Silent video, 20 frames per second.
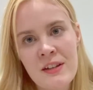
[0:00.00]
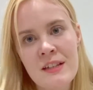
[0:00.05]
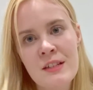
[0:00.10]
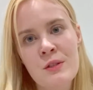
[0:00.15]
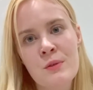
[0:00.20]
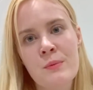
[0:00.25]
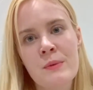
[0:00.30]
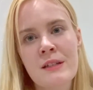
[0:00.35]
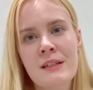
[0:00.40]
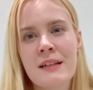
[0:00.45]
as
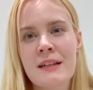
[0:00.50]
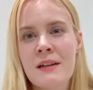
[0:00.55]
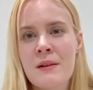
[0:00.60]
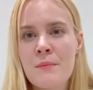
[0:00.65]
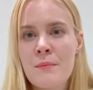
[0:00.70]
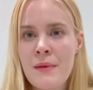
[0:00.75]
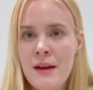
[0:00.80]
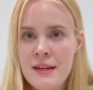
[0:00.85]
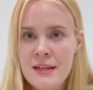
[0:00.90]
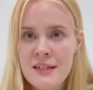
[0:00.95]
almost like a
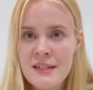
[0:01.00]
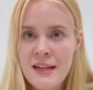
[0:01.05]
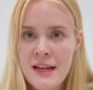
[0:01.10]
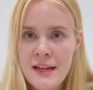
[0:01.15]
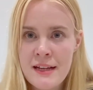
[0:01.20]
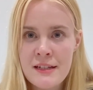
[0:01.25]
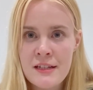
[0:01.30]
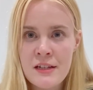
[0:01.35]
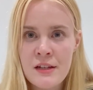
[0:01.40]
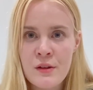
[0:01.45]

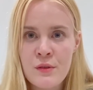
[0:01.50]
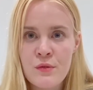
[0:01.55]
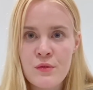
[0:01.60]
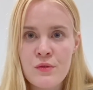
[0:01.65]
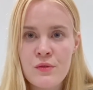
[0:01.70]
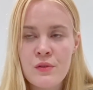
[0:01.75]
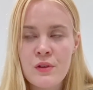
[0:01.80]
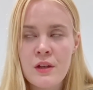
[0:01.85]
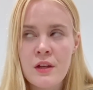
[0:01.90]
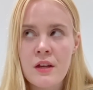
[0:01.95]
meditative
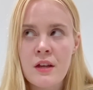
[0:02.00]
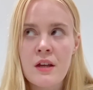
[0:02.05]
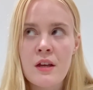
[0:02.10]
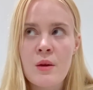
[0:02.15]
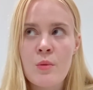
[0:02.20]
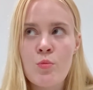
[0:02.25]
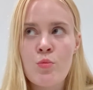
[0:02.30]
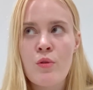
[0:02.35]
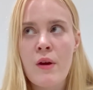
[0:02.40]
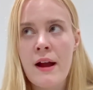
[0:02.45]

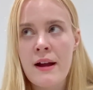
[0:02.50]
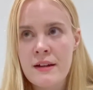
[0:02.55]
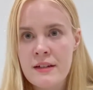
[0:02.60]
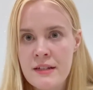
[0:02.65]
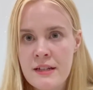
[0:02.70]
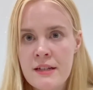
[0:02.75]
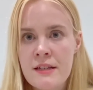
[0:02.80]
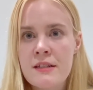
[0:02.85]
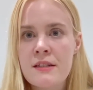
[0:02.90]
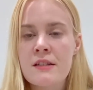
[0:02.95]

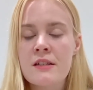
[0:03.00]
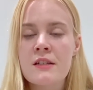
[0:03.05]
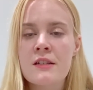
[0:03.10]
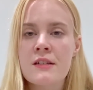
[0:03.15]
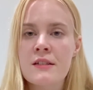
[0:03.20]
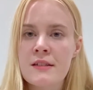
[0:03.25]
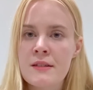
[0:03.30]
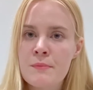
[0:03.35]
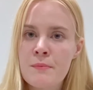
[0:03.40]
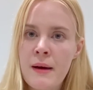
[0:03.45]
practice to
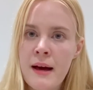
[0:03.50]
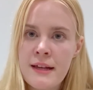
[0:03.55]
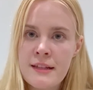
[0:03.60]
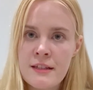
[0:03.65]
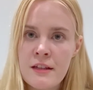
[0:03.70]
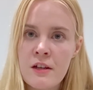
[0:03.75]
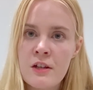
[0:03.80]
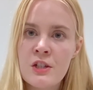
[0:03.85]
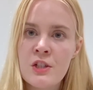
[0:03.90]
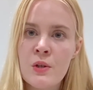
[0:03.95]
just
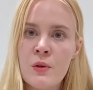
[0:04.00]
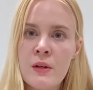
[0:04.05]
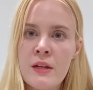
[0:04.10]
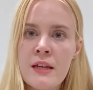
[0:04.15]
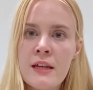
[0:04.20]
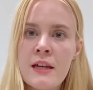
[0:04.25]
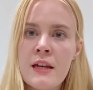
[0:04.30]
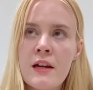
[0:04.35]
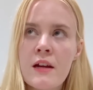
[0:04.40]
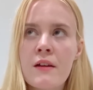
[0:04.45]
massage your
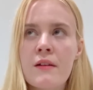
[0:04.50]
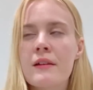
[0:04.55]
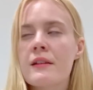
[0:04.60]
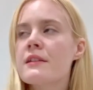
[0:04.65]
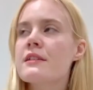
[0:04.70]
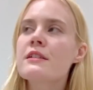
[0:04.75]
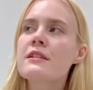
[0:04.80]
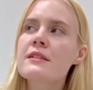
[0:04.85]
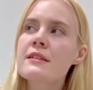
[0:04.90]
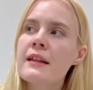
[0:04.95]
ear, and
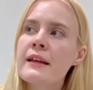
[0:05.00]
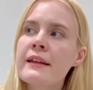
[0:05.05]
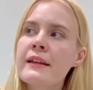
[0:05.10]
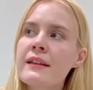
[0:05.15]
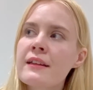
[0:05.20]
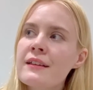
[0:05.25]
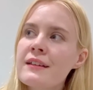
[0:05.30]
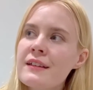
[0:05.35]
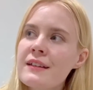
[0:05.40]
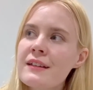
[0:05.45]
it's just like
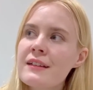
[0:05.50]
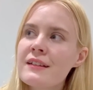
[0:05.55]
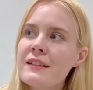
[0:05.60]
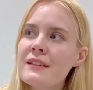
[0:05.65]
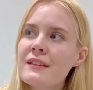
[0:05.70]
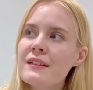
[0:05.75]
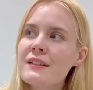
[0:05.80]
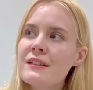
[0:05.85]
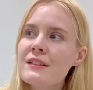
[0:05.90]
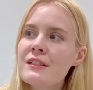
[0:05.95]

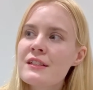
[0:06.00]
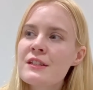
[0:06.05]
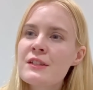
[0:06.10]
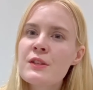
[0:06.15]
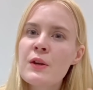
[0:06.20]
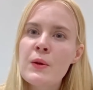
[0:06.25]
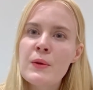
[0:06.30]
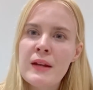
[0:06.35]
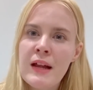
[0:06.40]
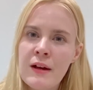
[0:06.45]
to
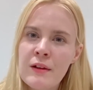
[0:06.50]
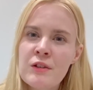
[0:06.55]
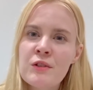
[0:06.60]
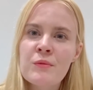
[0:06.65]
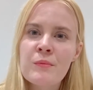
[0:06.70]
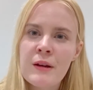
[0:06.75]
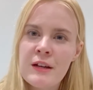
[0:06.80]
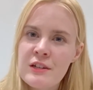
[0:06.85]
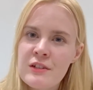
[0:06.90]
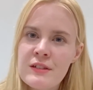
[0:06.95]
zone out, to
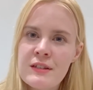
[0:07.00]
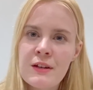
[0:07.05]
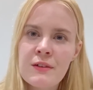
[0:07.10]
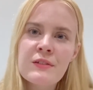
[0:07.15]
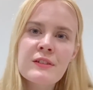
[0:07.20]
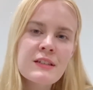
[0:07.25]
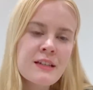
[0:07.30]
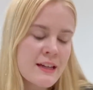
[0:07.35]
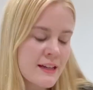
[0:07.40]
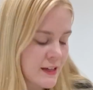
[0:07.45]
remind
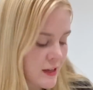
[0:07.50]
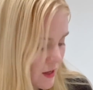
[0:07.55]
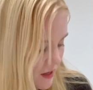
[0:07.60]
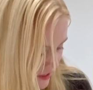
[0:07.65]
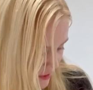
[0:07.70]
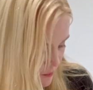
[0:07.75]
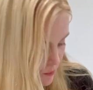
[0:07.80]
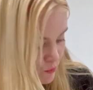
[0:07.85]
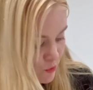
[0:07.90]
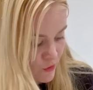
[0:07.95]
yourself to take
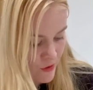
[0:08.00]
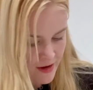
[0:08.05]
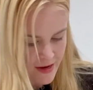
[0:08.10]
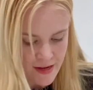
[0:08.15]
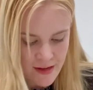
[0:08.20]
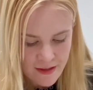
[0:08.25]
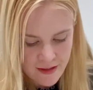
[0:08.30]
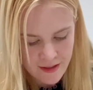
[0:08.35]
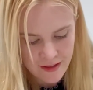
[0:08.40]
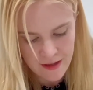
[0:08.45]
a
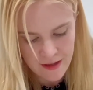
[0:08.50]
break.